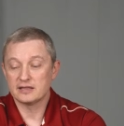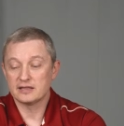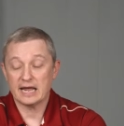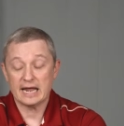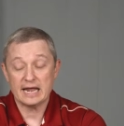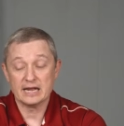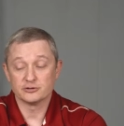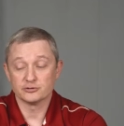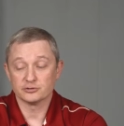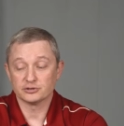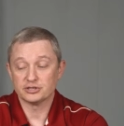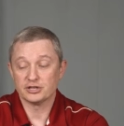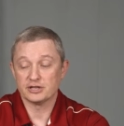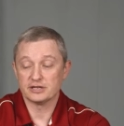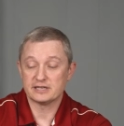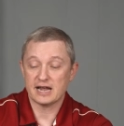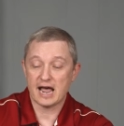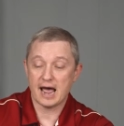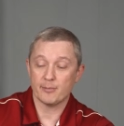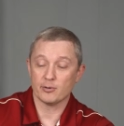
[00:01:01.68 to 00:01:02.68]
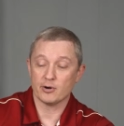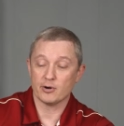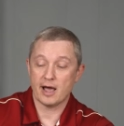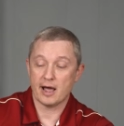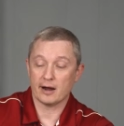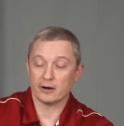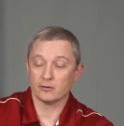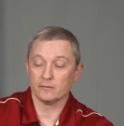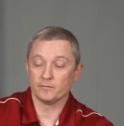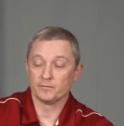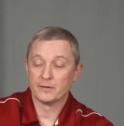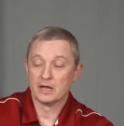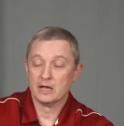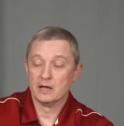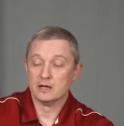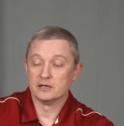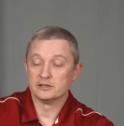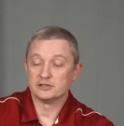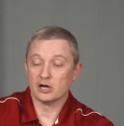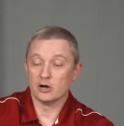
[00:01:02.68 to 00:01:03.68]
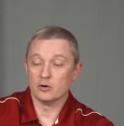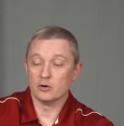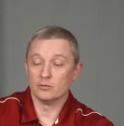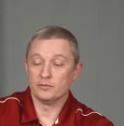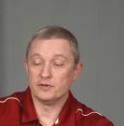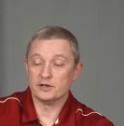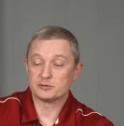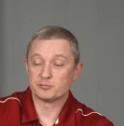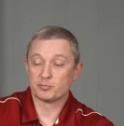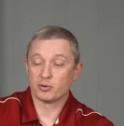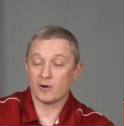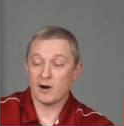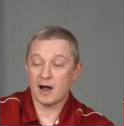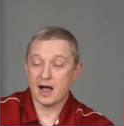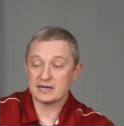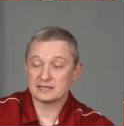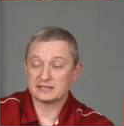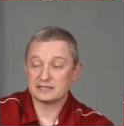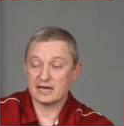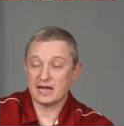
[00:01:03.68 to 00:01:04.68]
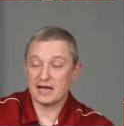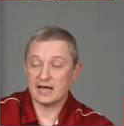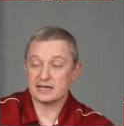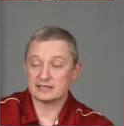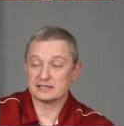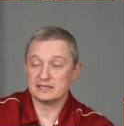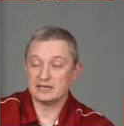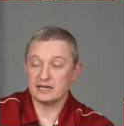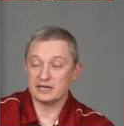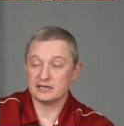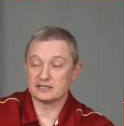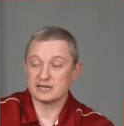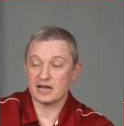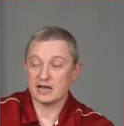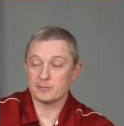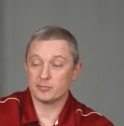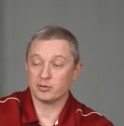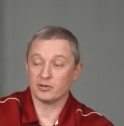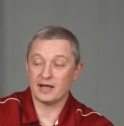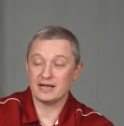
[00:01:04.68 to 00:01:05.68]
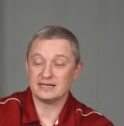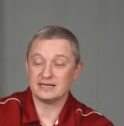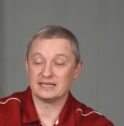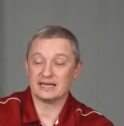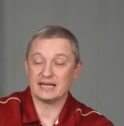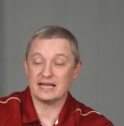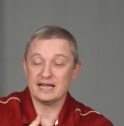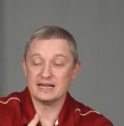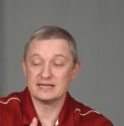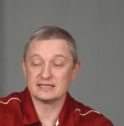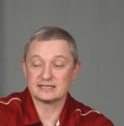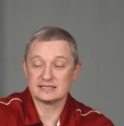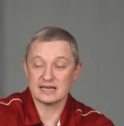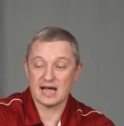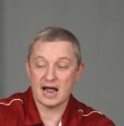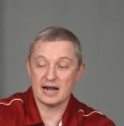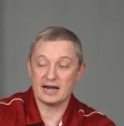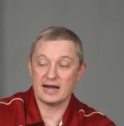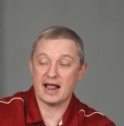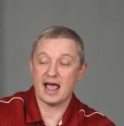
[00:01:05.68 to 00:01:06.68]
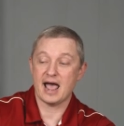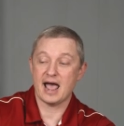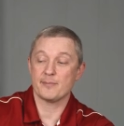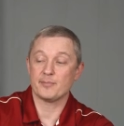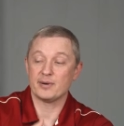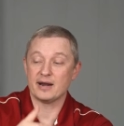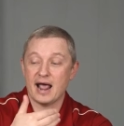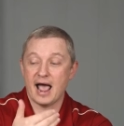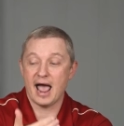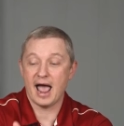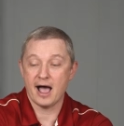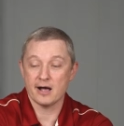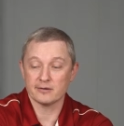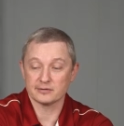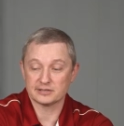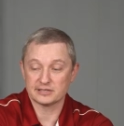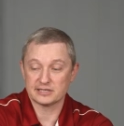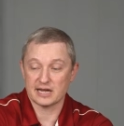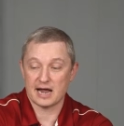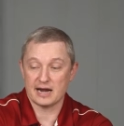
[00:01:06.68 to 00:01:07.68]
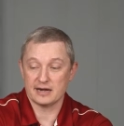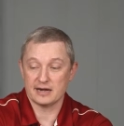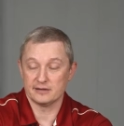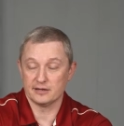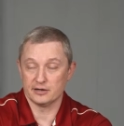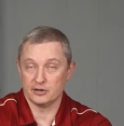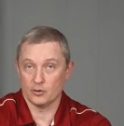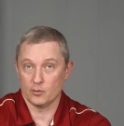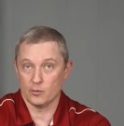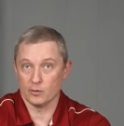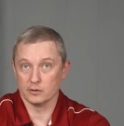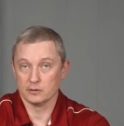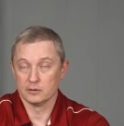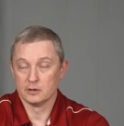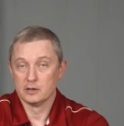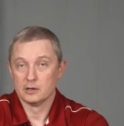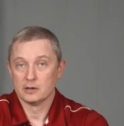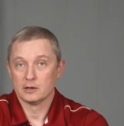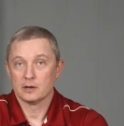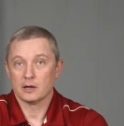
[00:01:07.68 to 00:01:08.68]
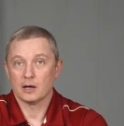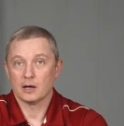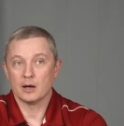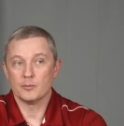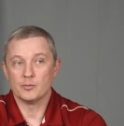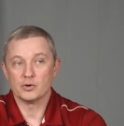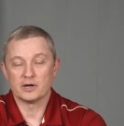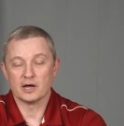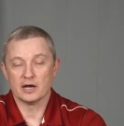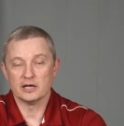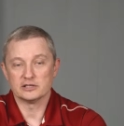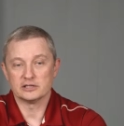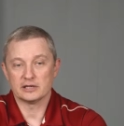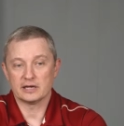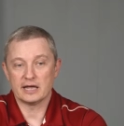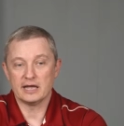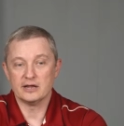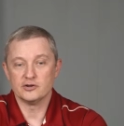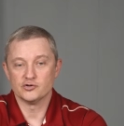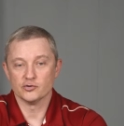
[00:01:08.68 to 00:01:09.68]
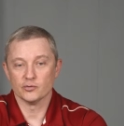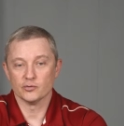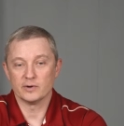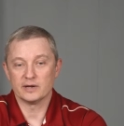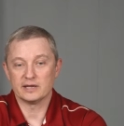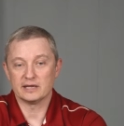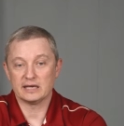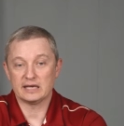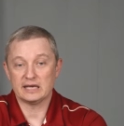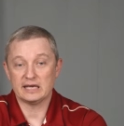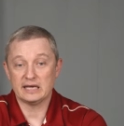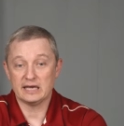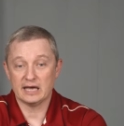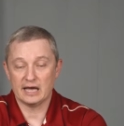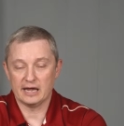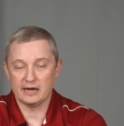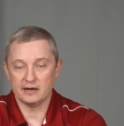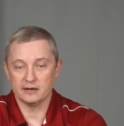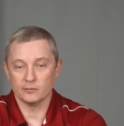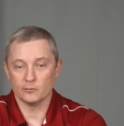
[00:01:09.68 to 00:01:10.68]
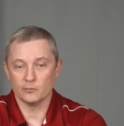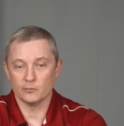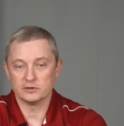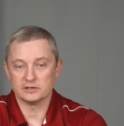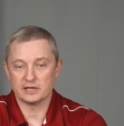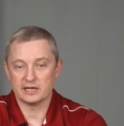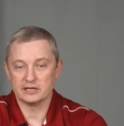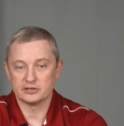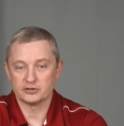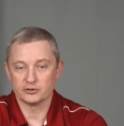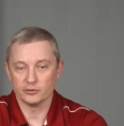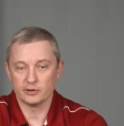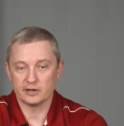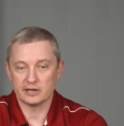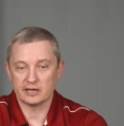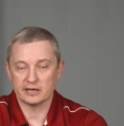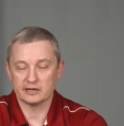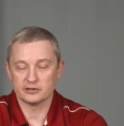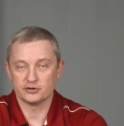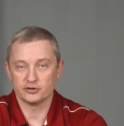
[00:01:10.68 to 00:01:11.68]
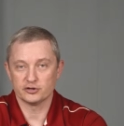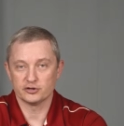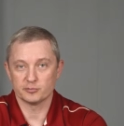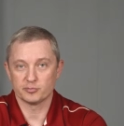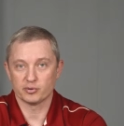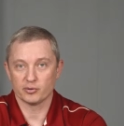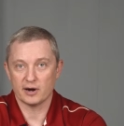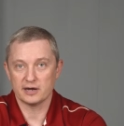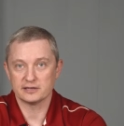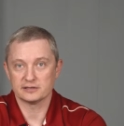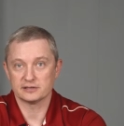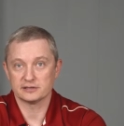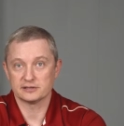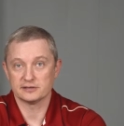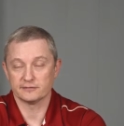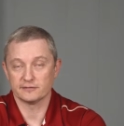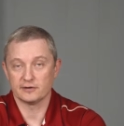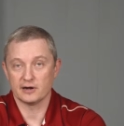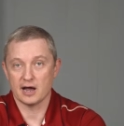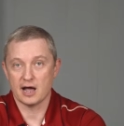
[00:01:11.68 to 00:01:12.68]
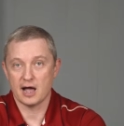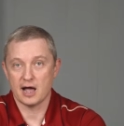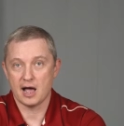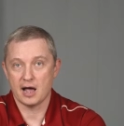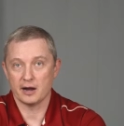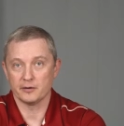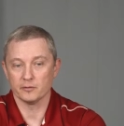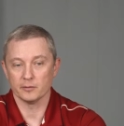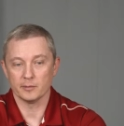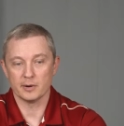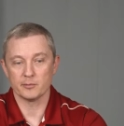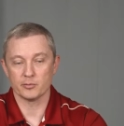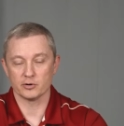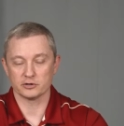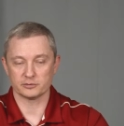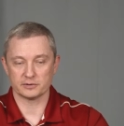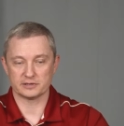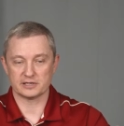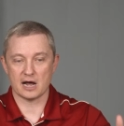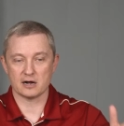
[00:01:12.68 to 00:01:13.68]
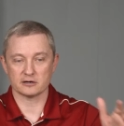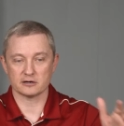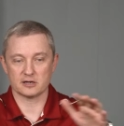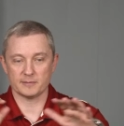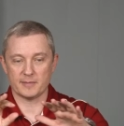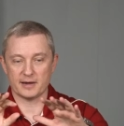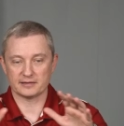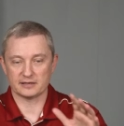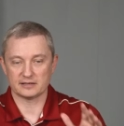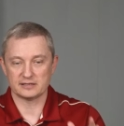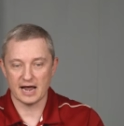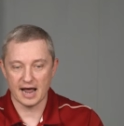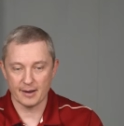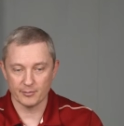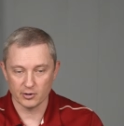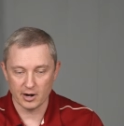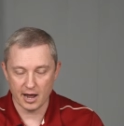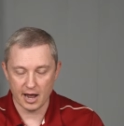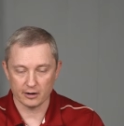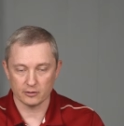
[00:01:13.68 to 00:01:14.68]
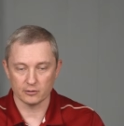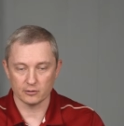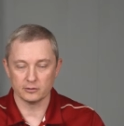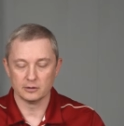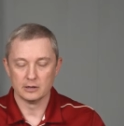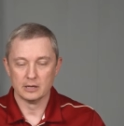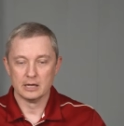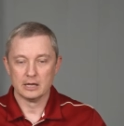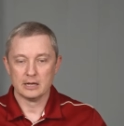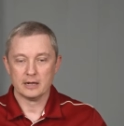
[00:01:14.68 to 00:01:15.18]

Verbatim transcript: at the entrance to the tabernacle. So this process didn't take place inside, it happened outside the door. Uh, because entering in was entering into the presence of God. Remember, as we talked about the tabernacle,